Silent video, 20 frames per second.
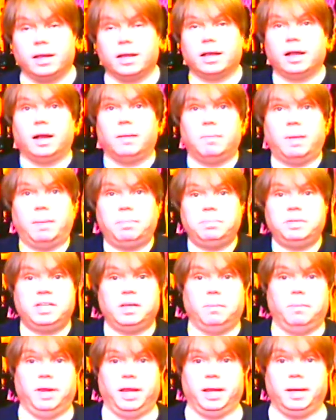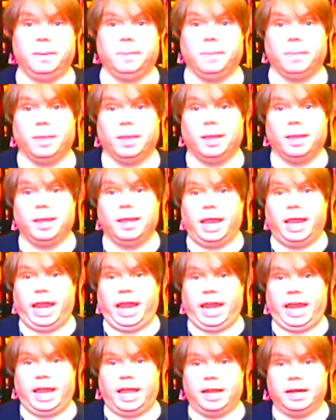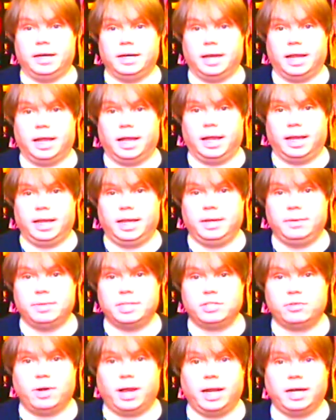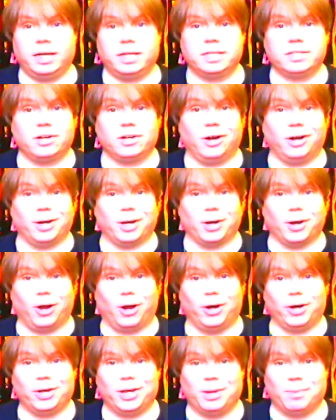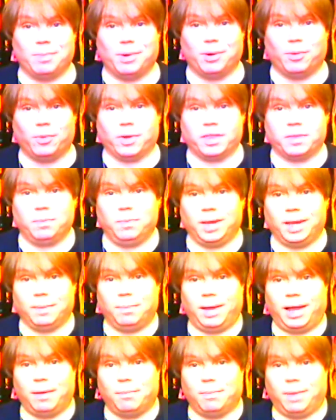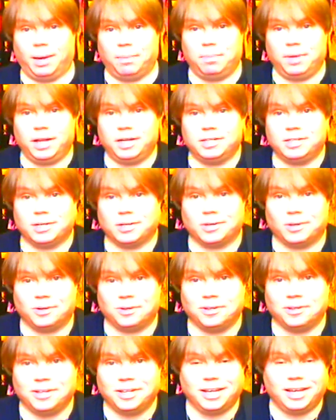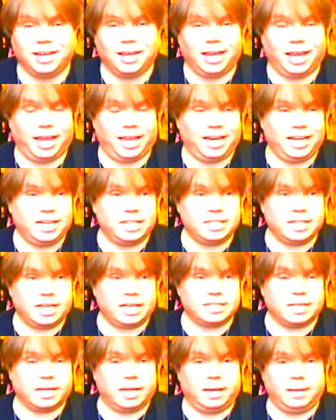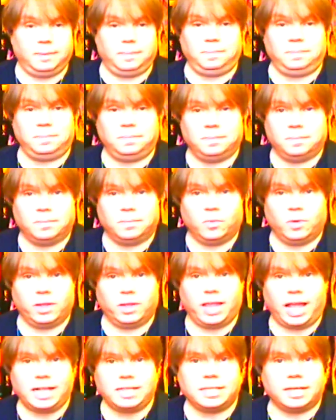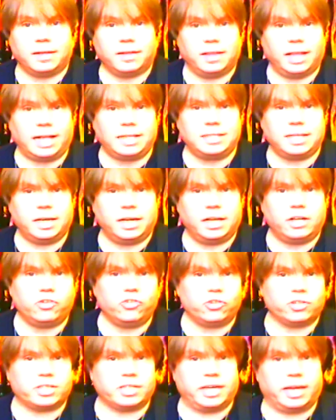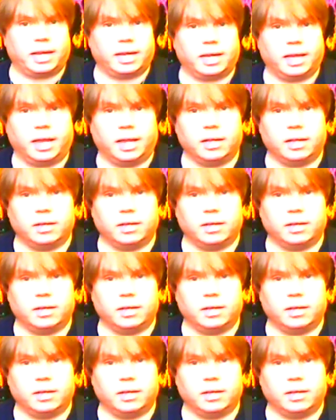come up to me, and he was trying to start an argument with me about my pentacle. And he says, well, that's an interesting